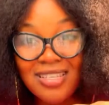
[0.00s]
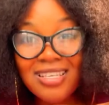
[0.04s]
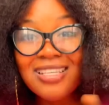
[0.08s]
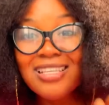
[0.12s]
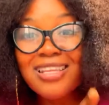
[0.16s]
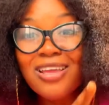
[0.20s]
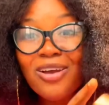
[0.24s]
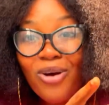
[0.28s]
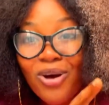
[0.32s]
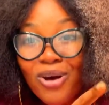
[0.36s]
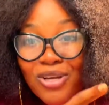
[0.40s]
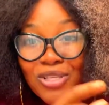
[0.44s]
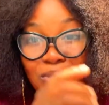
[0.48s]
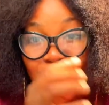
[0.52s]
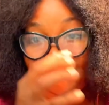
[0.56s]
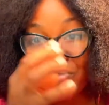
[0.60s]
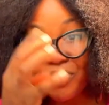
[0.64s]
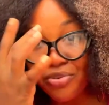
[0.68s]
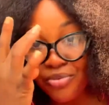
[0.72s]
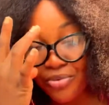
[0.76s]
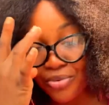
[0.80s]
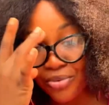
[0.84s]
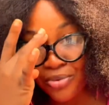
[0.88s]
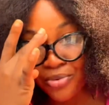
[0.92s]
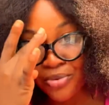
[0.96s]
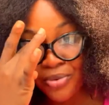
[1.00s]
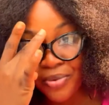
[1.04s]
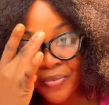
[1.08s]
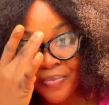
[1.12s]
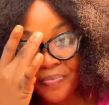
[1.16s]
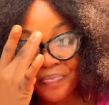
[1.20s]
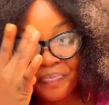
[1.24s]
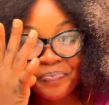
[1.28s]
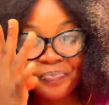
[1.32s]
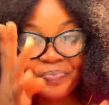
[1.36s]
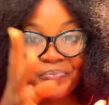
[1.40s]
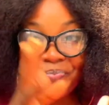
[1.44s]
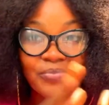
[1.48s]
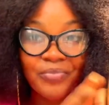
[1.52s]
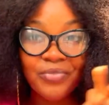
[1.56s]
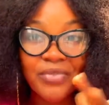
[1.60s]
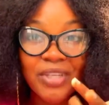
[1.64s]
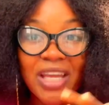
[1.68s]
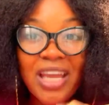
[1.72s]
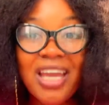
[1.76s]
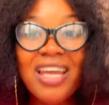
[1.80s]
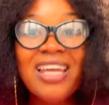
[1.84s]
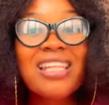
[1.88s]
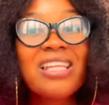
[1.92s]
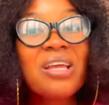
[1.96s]
in a hospital.
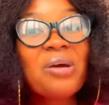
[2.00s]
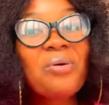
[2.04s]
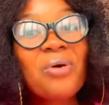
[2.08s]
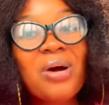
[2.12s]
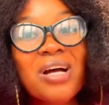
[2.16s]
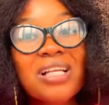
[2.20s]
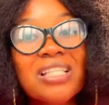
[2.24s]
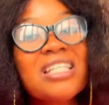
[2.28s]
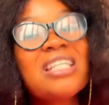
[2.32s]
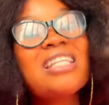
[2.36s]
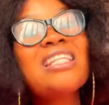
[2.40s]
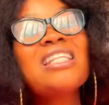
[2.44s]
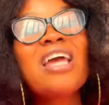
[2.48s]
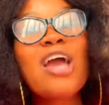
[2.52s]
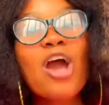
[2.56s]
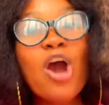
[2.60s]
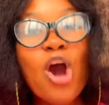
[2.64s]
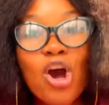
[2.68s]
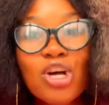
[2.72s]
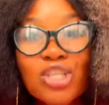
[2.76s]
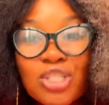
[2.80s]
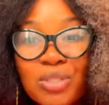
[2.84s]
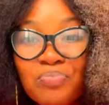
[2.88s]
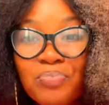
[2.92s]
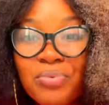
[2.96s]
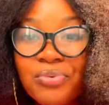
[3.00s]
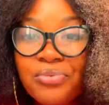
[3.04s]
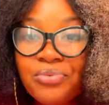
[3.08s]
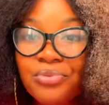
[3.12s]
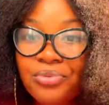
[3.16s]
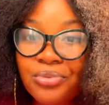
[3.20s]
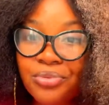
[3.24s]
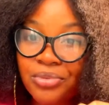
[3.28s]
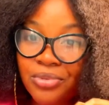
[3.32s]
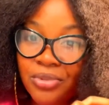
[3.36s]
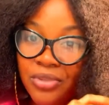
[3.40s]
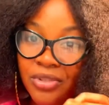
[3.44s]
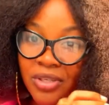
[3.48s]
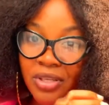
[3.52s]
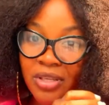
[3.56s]
In a what? In a hospital.